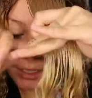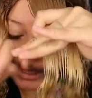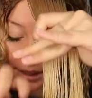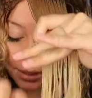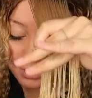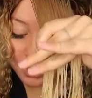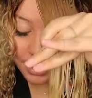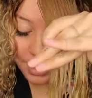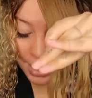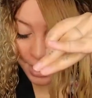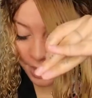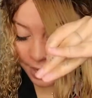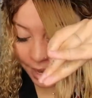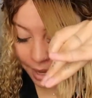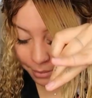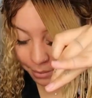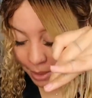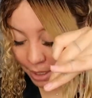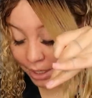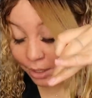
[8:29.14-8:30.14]
it.
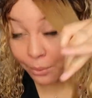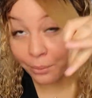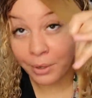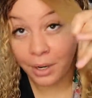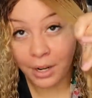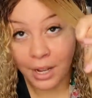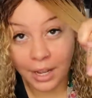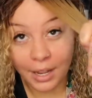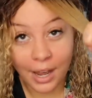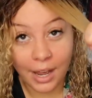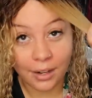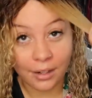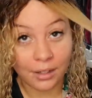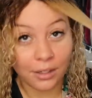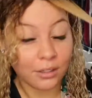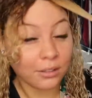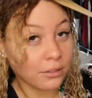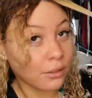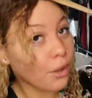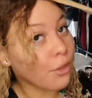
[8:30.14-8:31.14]
I made it work. I kind
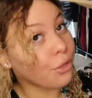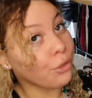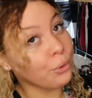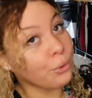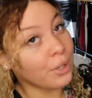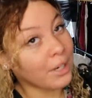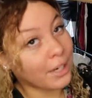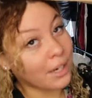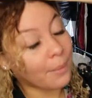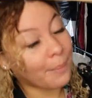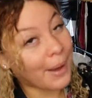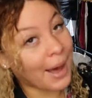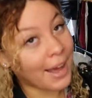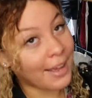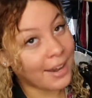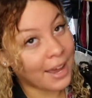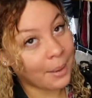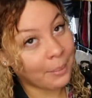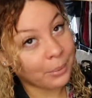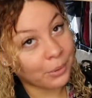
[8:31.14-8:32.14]
of threw it in a
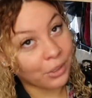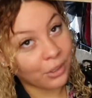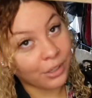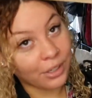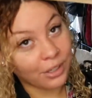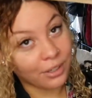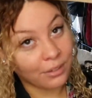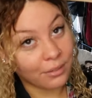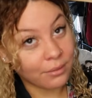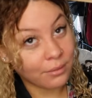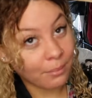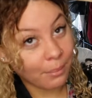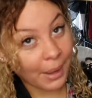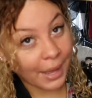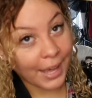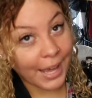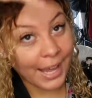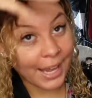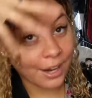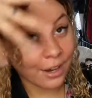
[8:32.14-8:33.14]
pineapple and my
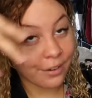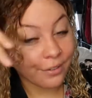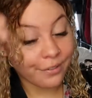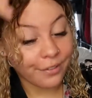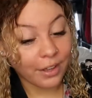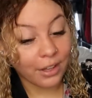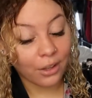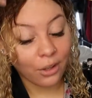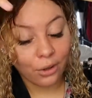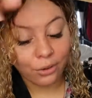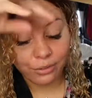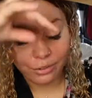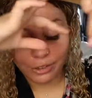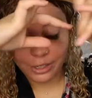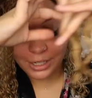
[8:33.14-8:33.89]
hair fell over